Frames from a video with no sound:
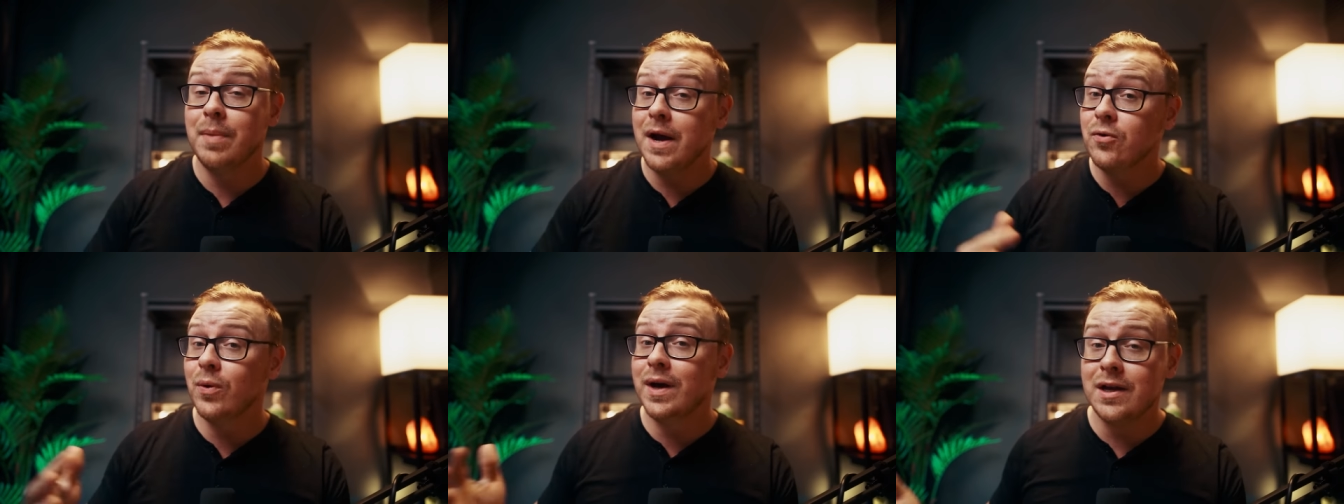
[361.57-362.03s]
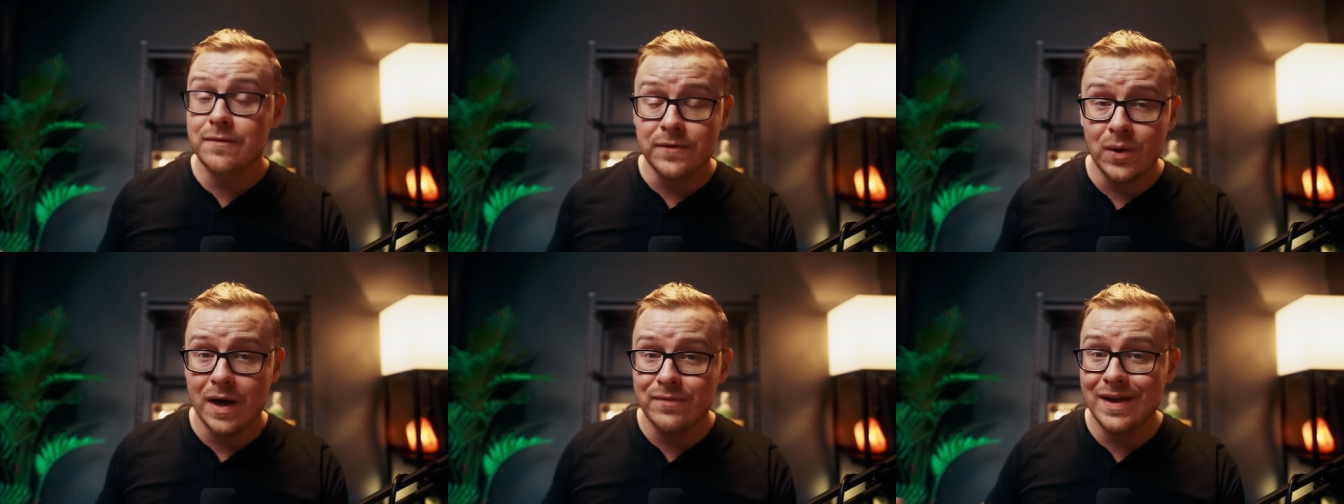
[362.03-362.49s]
by the way, if
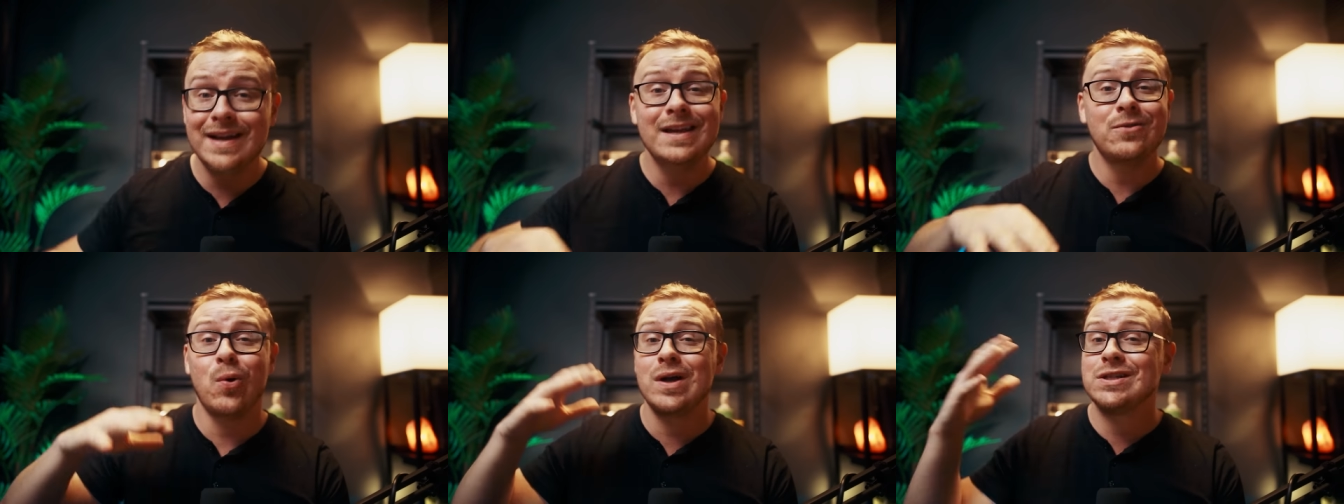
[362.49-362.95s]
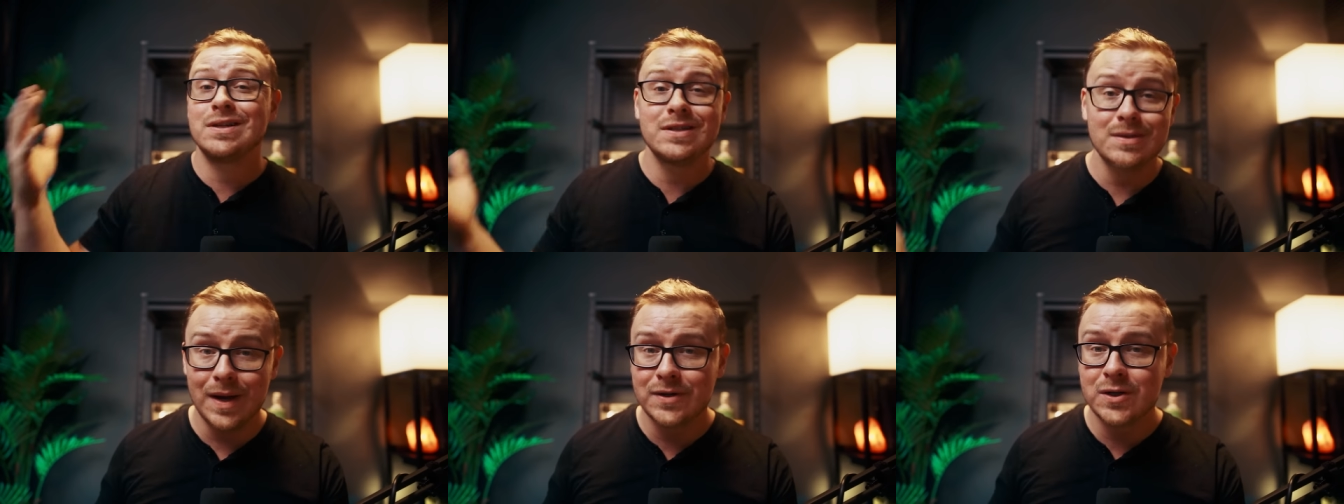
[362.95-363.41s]
you have any
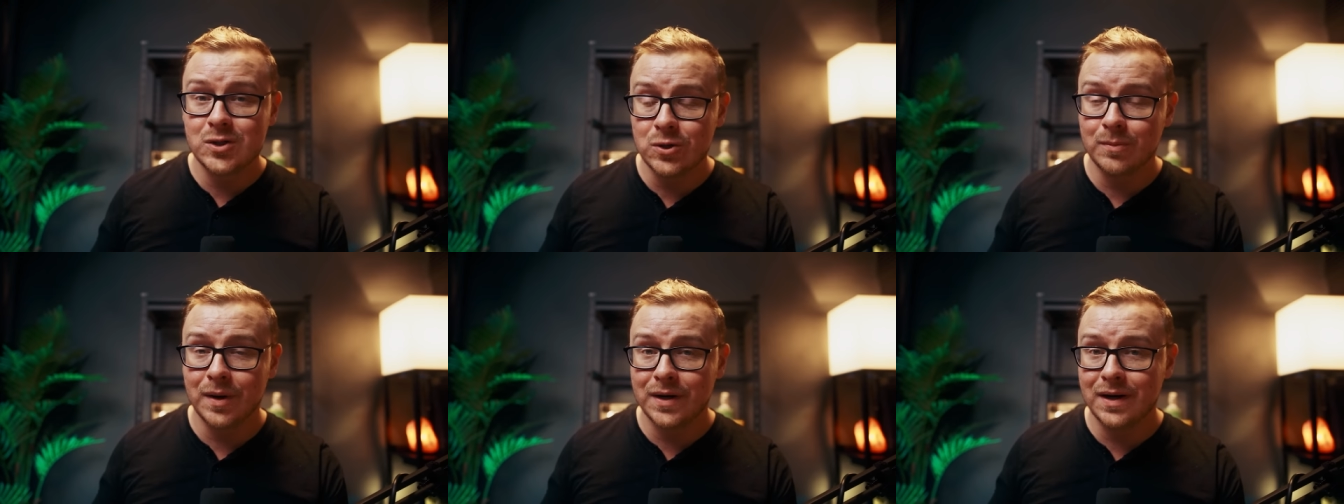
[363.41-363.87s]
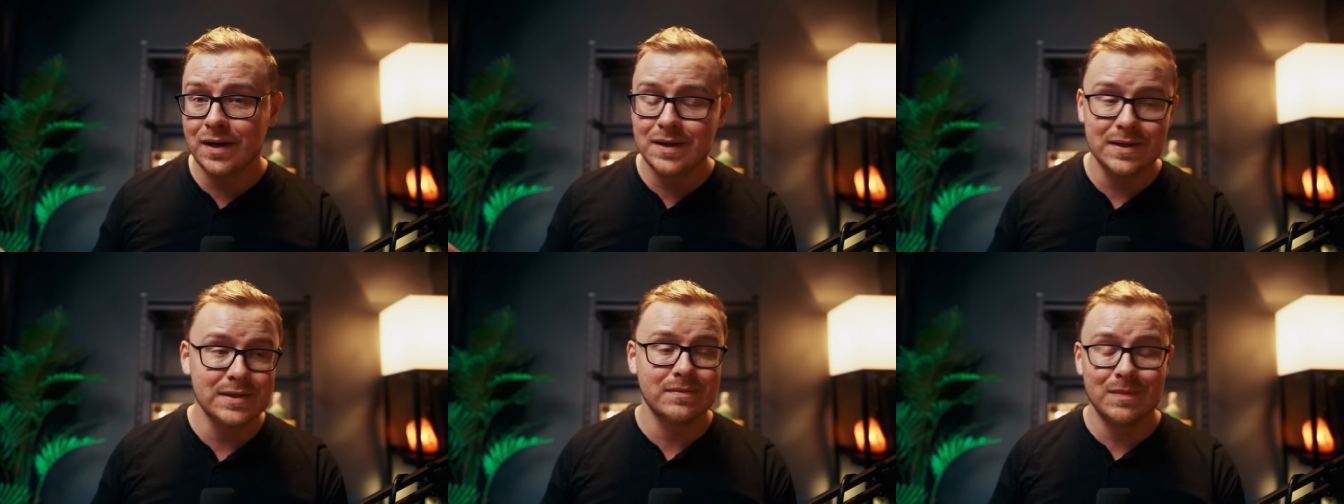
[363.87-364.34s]
questions about digital marketing, because